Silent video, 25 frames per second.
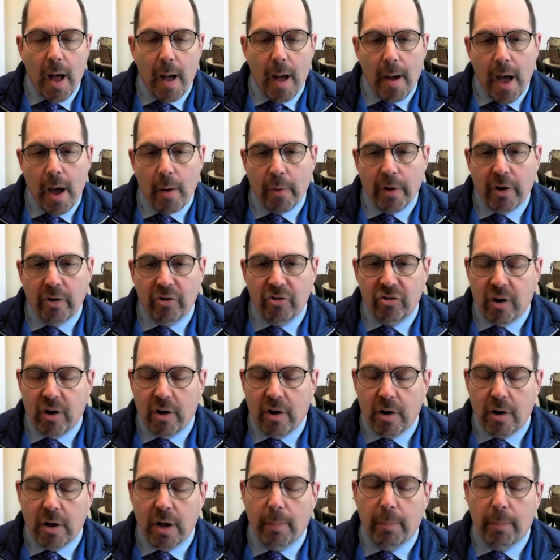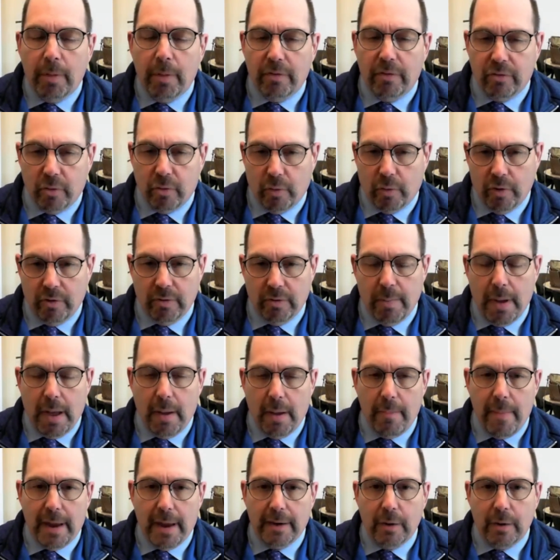I want to share a couple of stories about
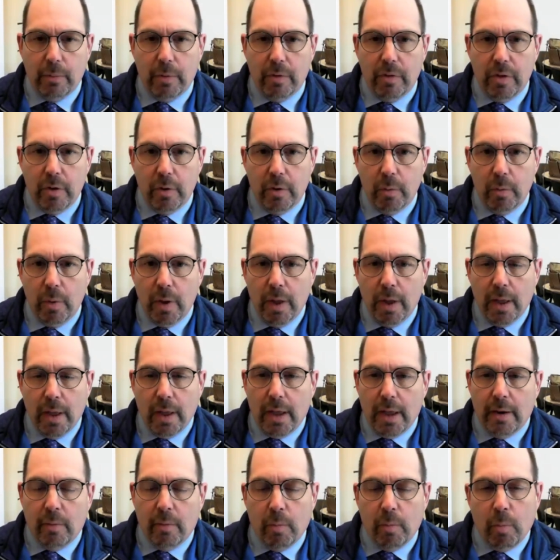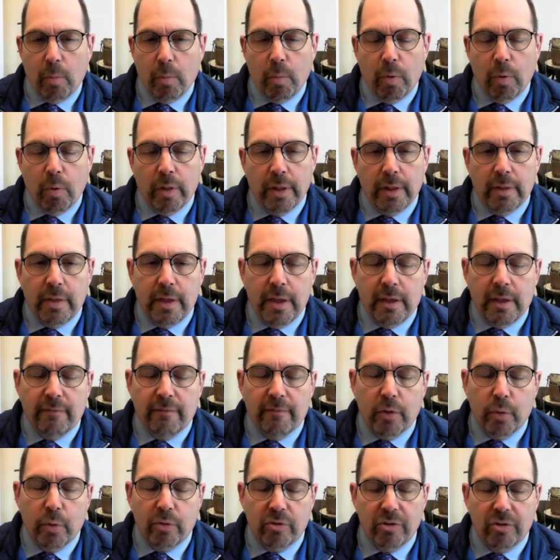Magdi with you and really the
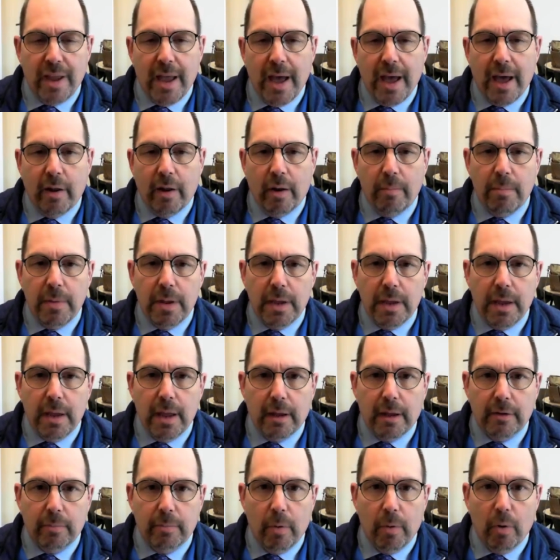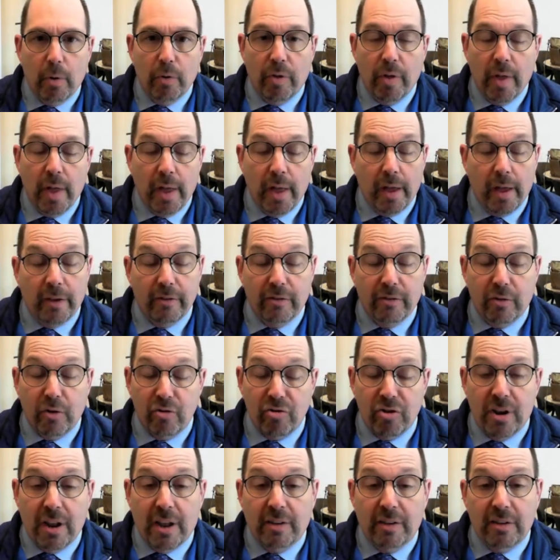influence he had on me as both a
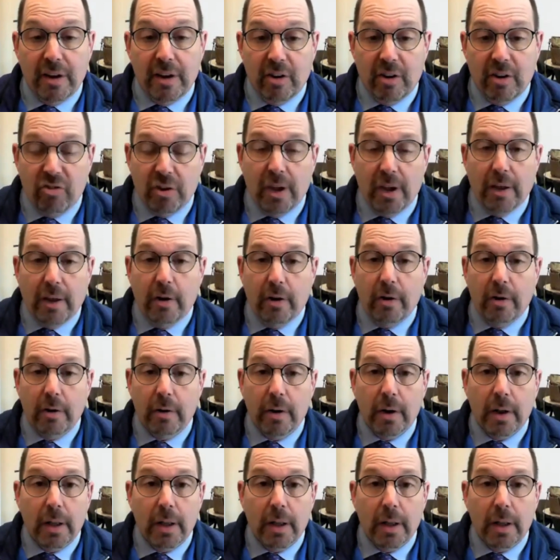surgeon and as an educator.